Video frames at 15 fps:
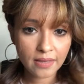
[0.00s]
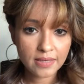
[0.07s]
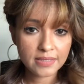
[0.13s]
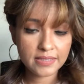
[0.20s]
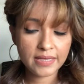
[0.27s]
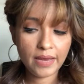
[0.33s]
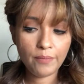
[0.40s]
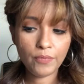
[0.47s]

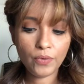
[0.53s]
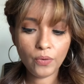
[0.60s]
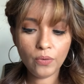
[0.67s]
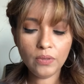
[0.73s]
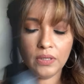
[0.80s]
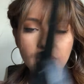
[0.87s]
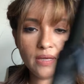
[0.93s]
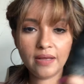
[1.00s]
Same
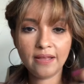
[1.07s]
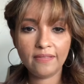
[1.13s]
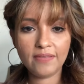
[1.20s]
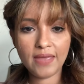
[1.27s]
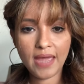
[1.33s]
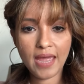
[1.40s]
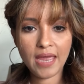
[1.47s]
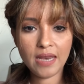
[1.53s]
rule,
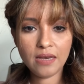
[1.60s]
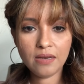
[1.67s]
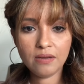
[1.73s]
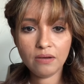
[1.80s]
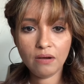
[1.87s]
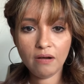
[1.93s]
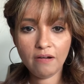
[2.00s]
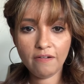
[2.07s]
the end
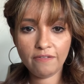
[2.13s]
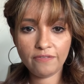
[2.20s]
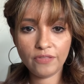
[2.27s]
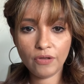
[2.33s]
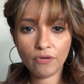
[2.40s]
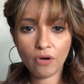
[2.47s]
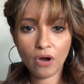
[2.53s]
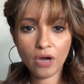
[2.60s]
of
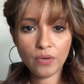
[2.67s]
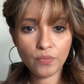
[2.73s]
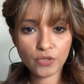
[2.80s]
the rod,